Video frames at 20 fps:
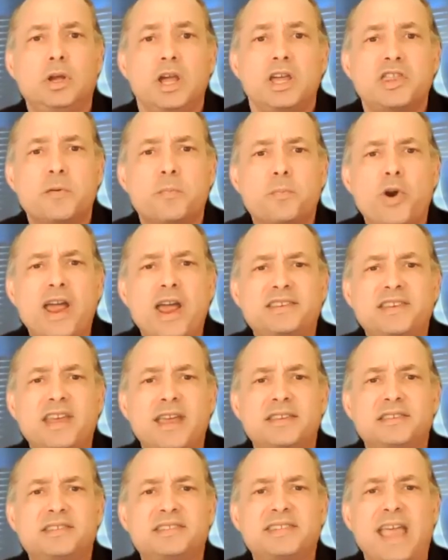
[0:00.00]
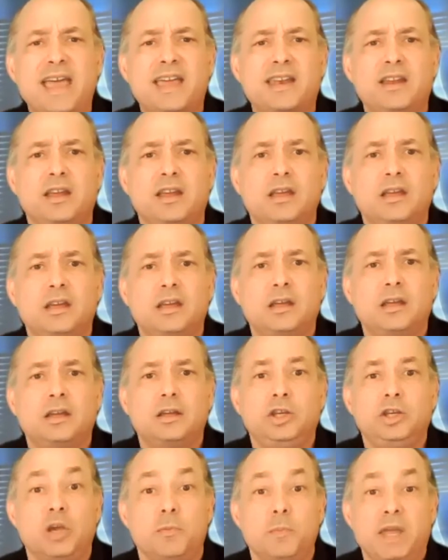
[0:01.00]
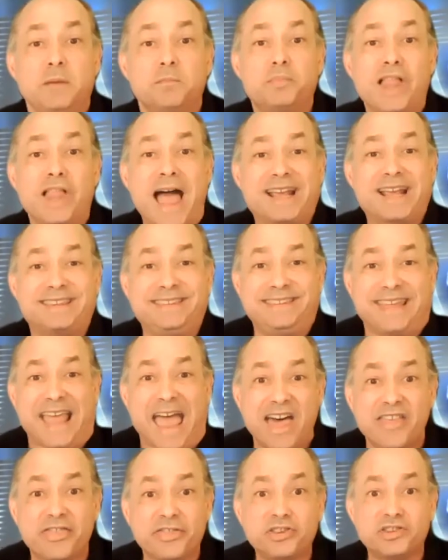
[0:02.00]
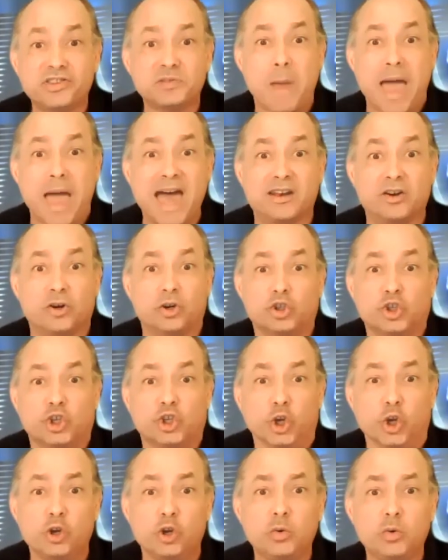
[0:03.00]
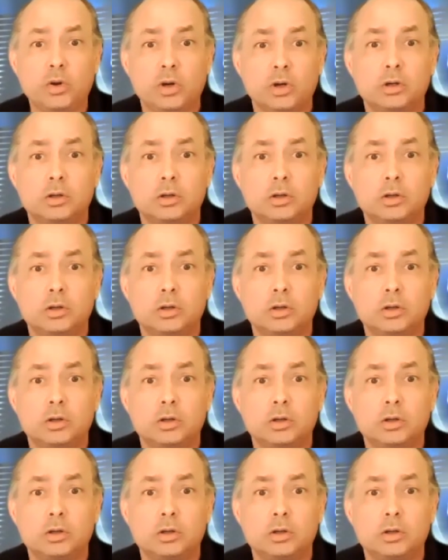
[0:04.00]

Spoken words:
The president said, "You mean Black deaths matter too?"